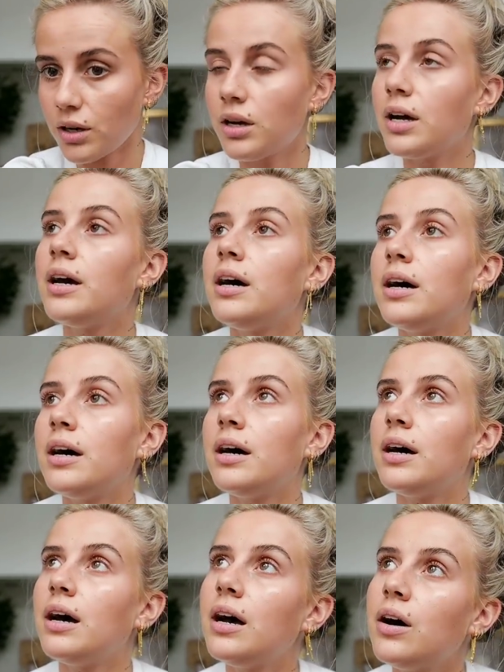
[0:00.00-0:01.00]

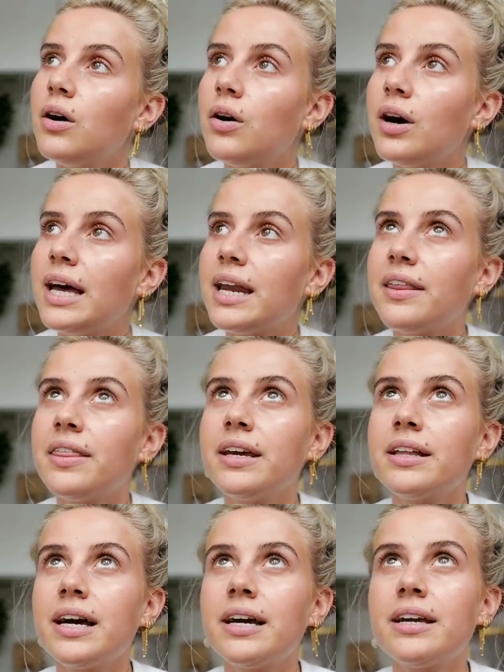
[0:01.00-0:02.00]
And I
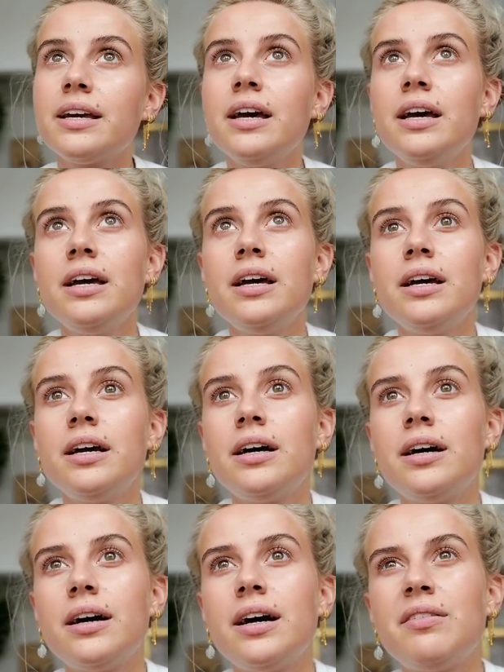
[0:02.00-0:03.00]
think, like,
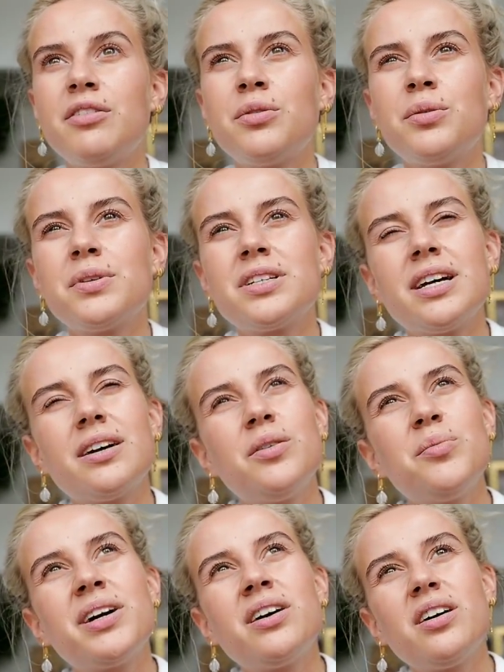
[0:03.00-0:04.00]
everyone was like, oh
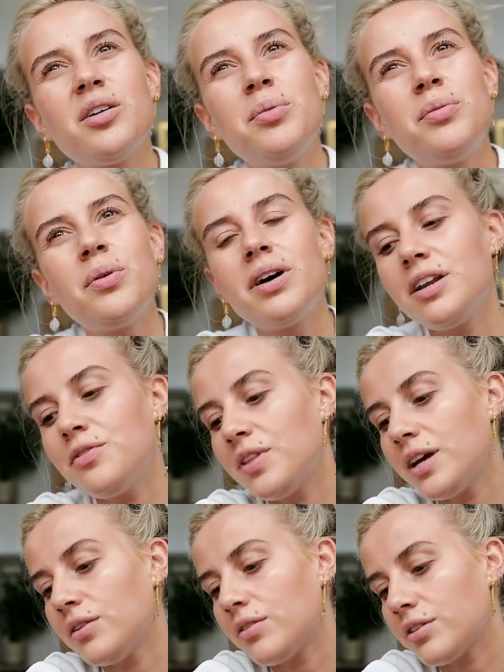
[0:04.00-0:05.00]
my god, but what if
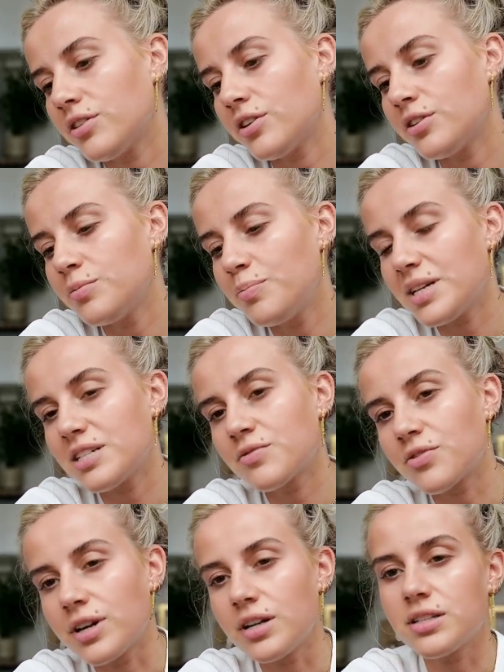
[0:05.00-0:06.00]
they're not your best
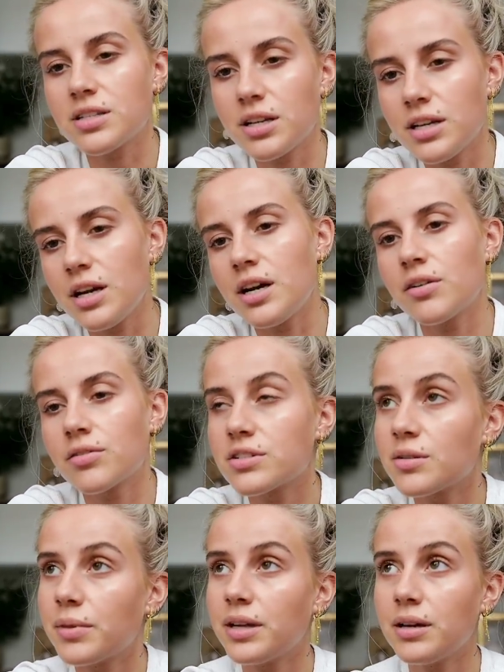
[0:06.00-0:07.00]
friends in a year or
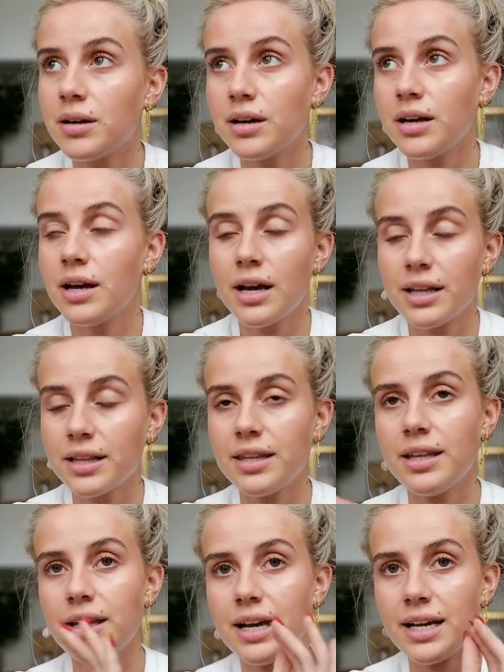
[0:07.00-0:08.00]
something?
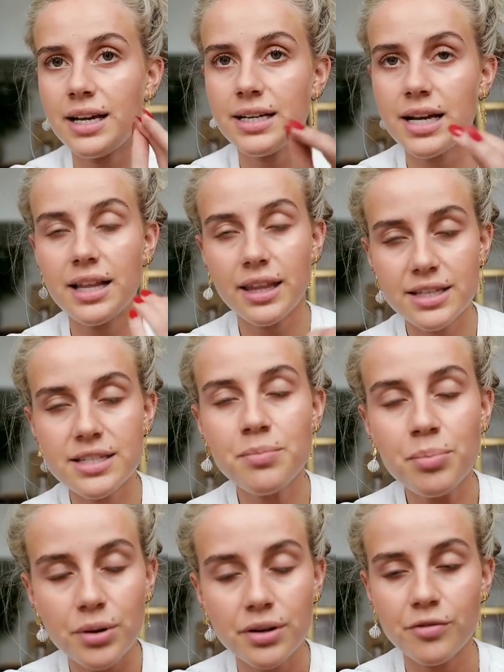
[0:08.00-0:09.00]
It's
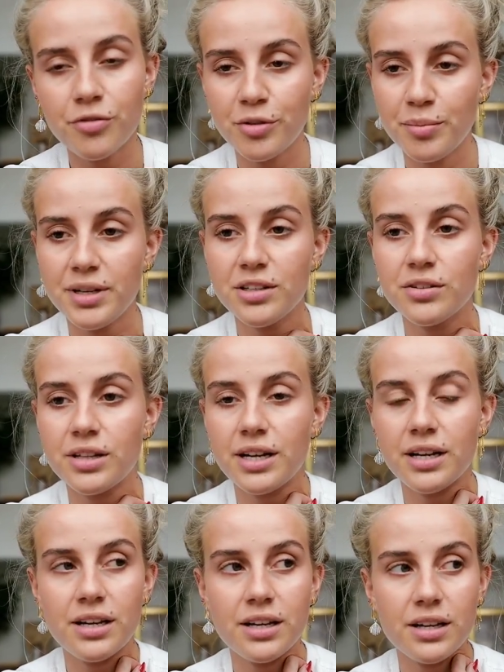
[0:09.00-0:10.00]
important for me to,
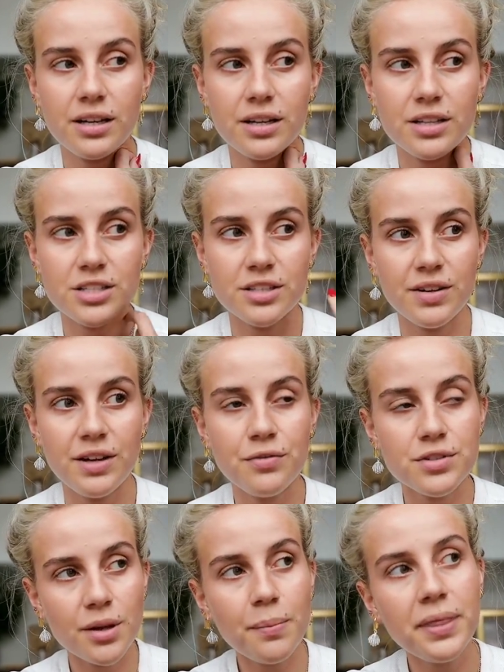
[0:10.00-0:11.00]
like, if
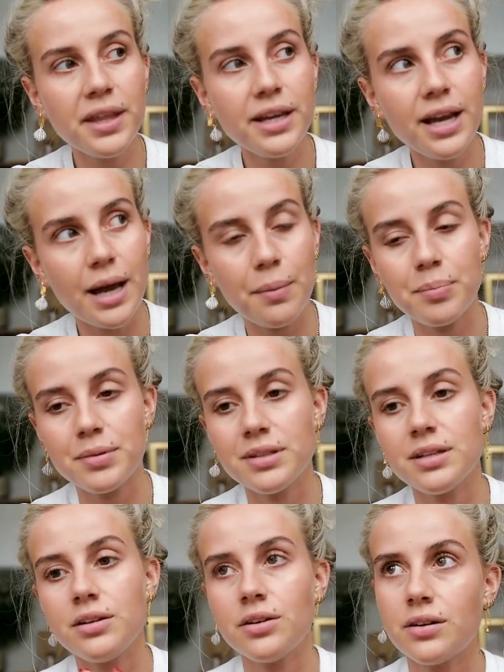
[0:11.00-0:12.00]
something happened
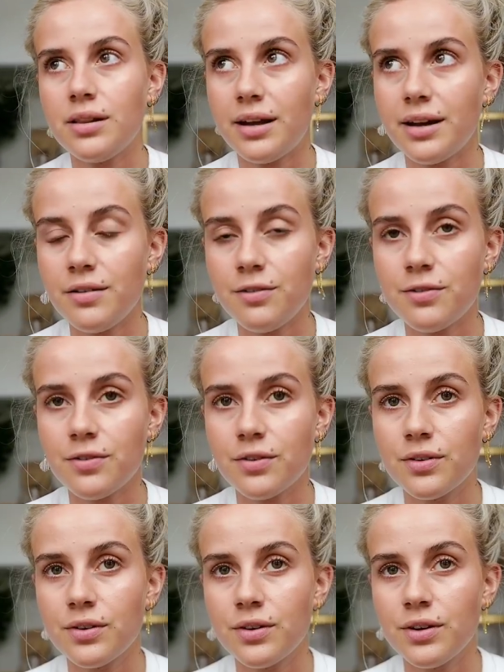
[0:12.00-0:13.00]
in your life,
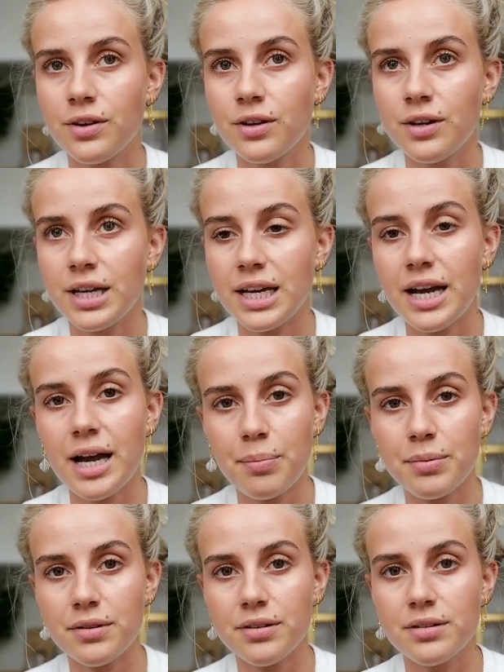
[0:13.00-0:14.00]
it
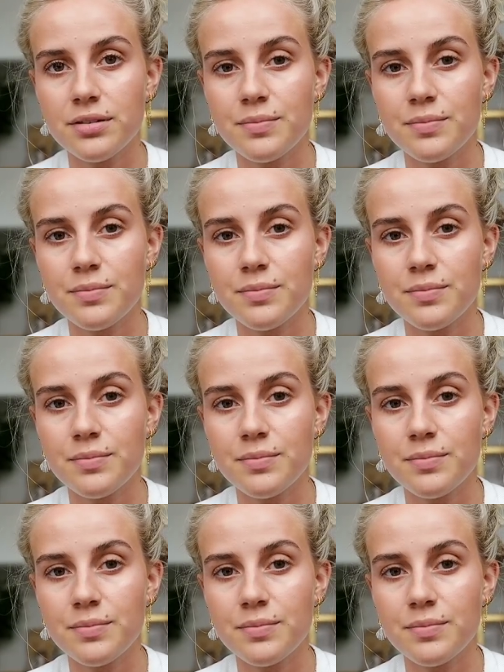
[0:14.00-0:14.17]
happened.